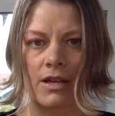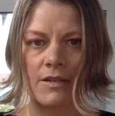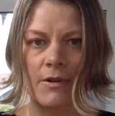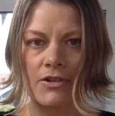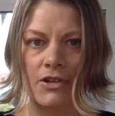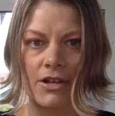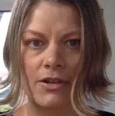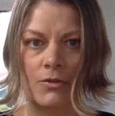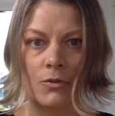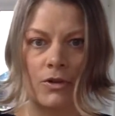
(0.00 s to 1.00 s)
Especially on
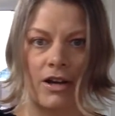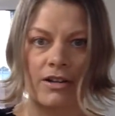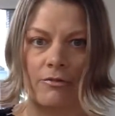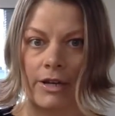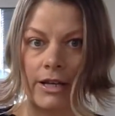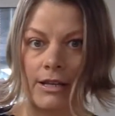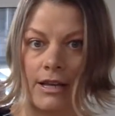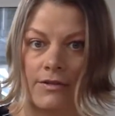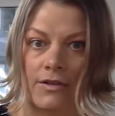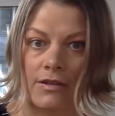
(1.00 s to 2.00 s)
a cool kind of rainy
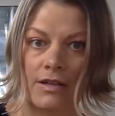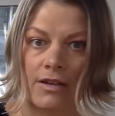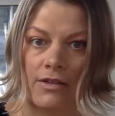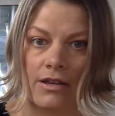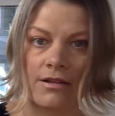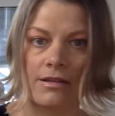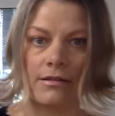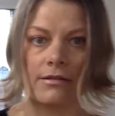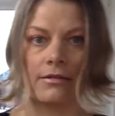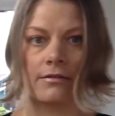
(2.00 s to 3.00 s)
day, as you can see out there. It's
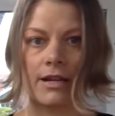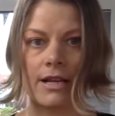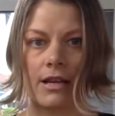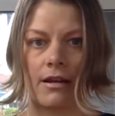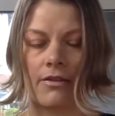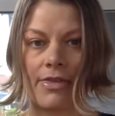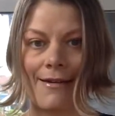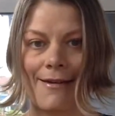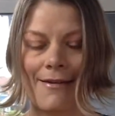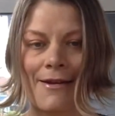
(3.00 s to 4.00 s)
a little rainy out
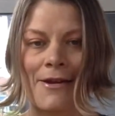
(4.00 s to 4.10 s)
there.